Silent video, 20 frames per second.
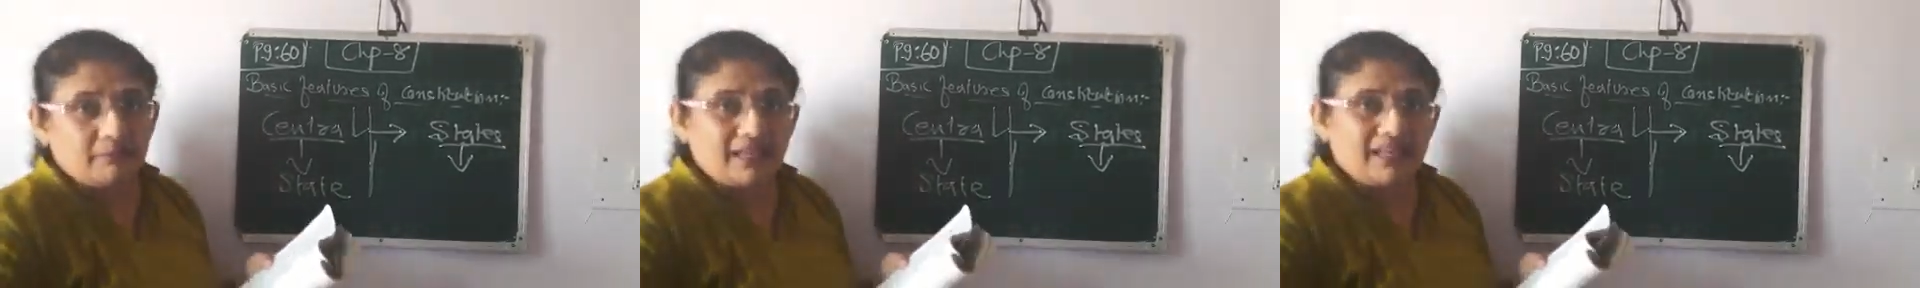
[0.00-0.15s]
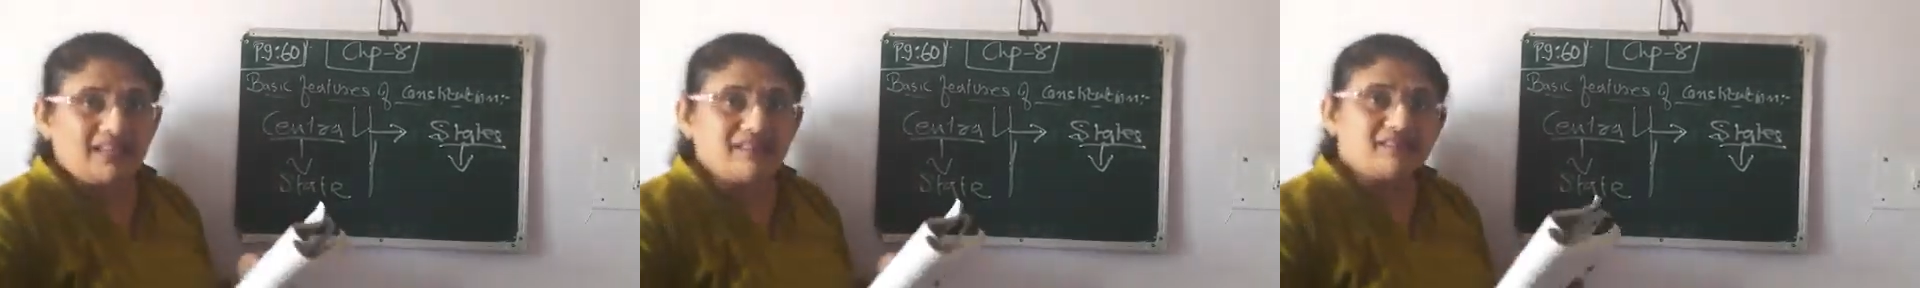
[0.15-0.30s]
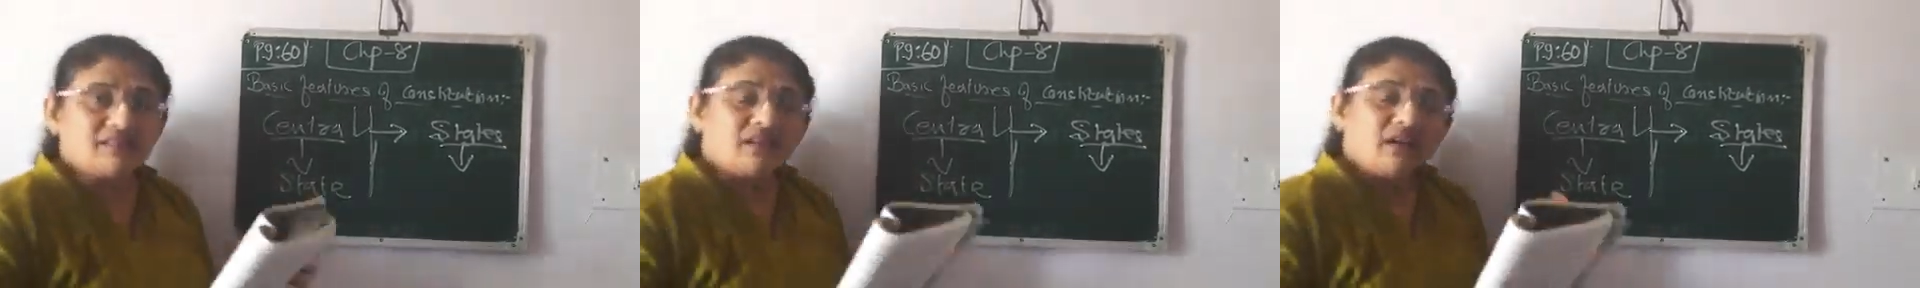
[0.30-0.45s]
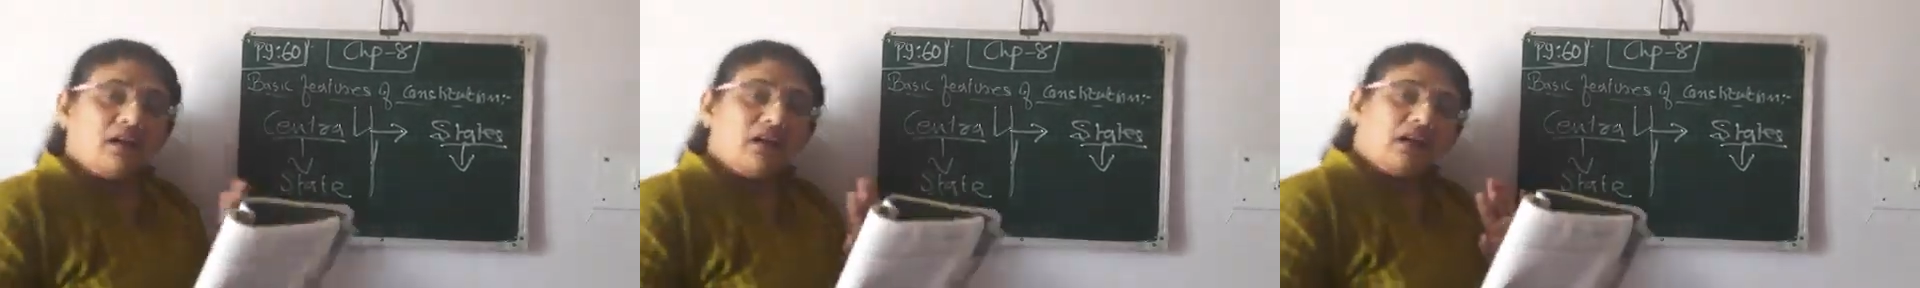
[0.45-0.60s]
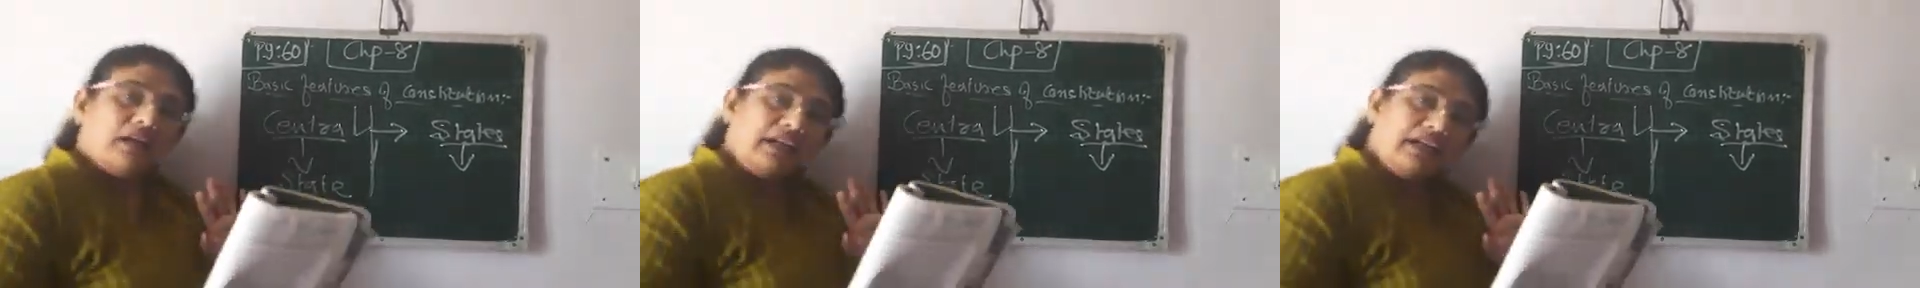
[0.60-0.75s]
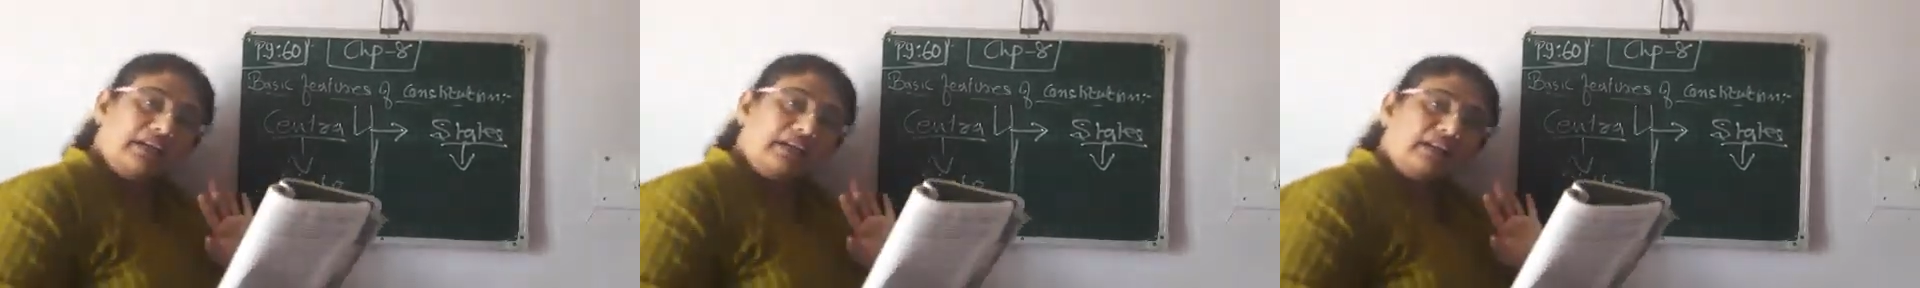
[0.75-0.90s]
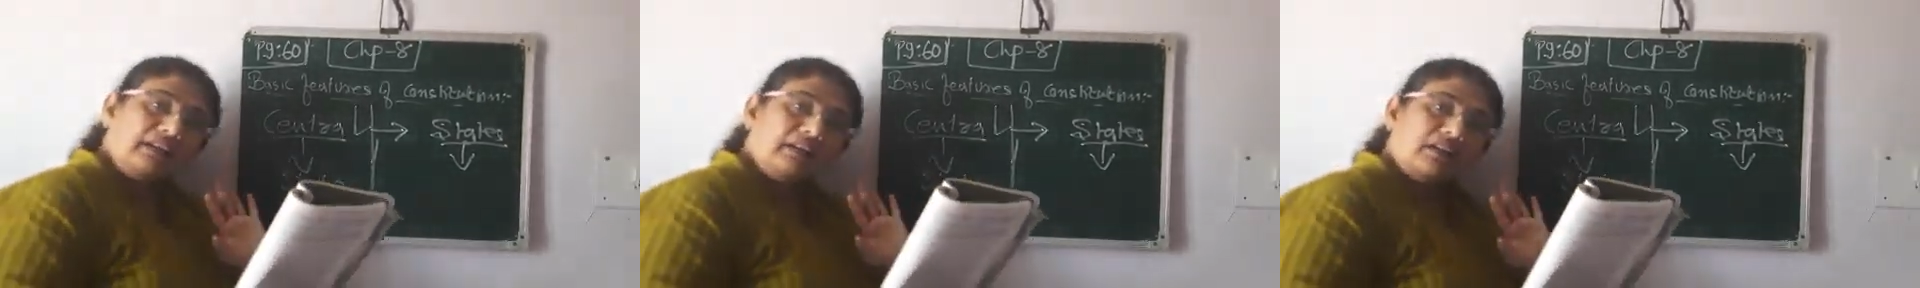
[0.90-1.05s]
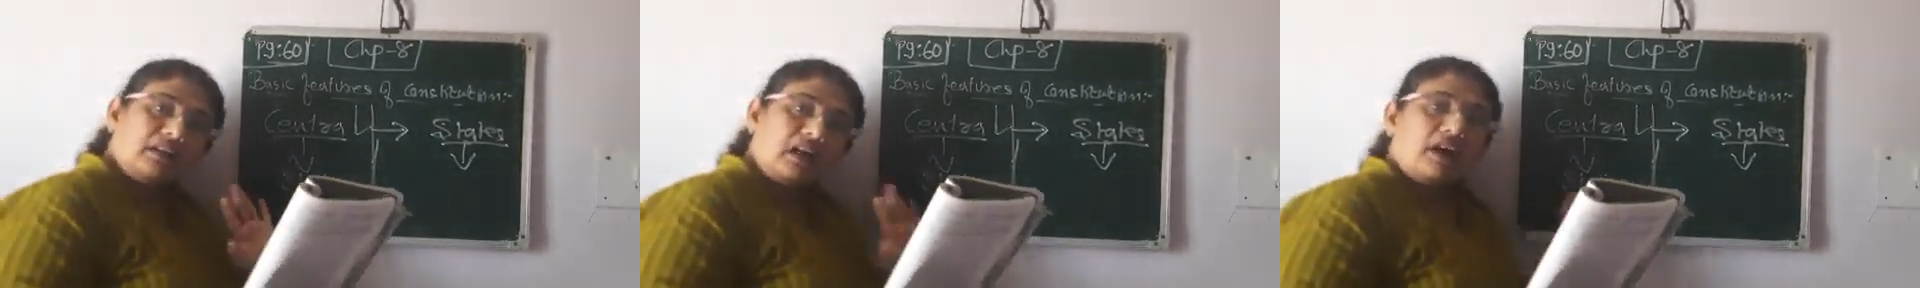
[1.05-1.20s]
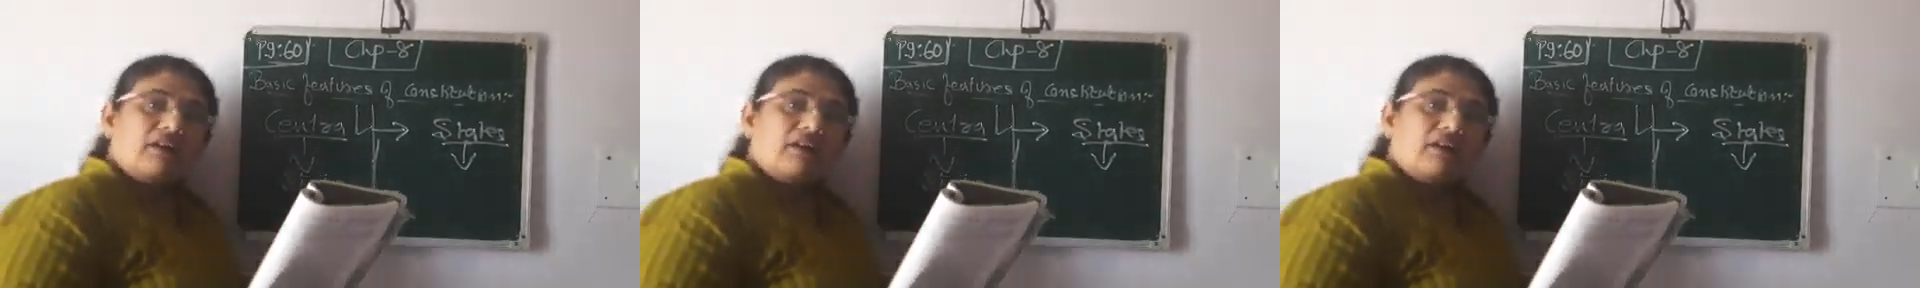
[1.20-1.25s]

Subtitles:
Means in